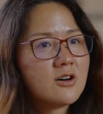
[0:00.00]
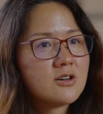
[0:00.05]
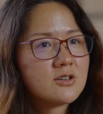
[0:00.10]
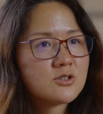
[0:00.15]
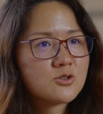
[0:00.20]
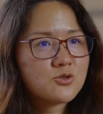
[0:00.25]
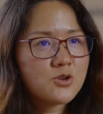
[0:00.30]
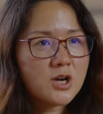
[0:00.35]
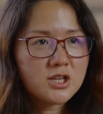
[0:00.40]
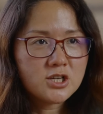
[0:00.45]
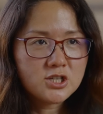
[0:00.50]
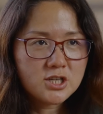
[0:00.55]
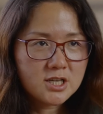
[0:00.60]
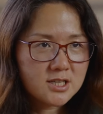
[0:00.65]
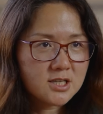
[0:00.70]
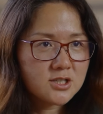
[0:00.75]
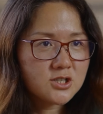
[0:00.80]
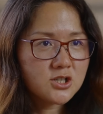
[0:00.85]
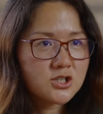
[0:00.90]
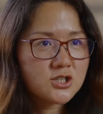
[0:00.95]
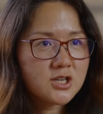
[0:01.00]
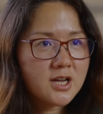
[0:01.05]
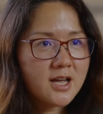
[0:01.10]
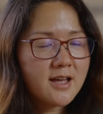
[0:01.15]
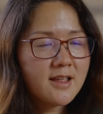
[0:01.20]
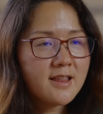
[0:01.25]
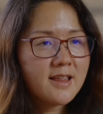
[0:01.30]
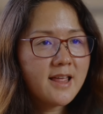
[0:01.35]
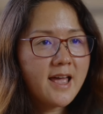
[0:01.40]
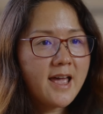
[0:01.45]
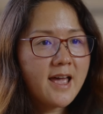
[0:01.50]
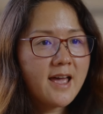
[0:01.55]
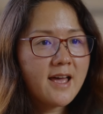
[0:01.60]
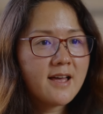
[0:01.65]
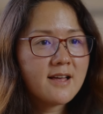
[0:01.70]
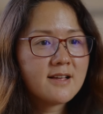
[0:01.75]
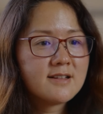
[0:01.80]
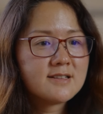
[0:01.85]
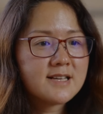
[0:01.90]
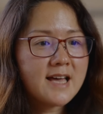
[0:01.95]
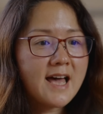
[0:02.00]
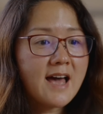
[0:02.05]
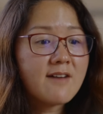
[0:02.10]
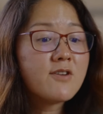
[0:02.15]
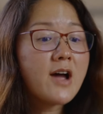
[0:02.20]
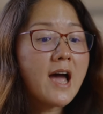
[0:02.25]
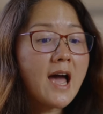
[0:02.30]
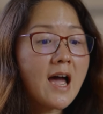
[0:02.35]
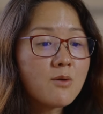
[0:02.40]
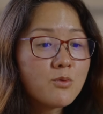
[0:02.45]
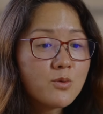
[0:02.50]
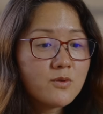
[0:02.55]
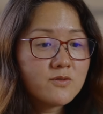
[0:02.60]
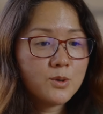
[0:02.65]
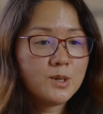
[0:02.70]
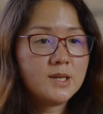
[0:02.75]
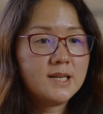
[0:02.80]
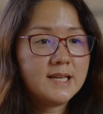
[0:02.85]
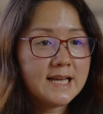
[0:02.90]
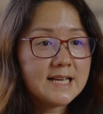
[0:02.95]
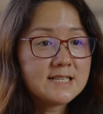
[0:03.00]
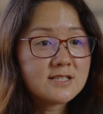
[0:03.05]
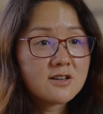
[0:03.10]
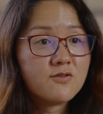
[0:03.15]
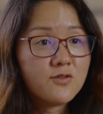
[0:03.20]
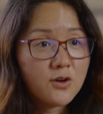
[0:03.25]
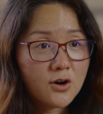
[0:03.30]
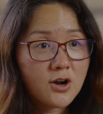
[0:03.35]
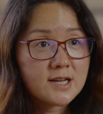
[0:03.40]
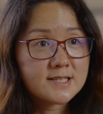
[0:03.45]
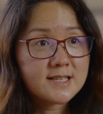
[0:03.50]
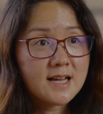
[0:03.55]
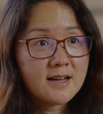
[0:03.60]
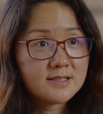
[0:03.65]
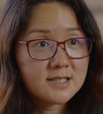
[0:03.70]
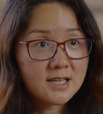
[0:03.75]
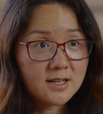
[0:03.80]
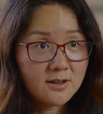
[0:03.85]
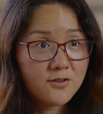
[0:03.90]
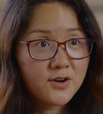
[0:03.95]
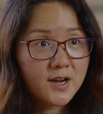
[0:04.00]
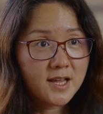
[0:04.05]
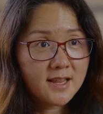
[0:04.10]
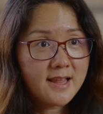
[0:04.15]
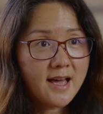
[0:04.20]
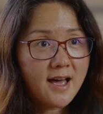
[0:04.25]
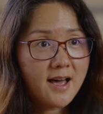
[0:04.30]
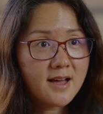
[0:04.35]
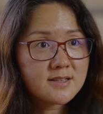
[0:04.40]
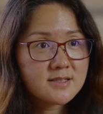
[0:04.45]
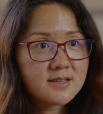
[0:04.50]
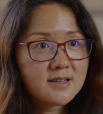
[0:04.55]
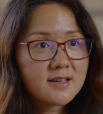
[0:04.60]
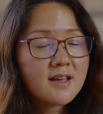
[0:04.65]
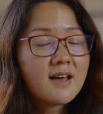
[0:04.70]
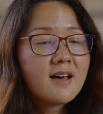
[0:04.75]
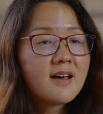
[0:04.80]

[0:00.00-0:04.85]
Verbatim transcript: or strategy decision and have everyone laser focus on delivering that.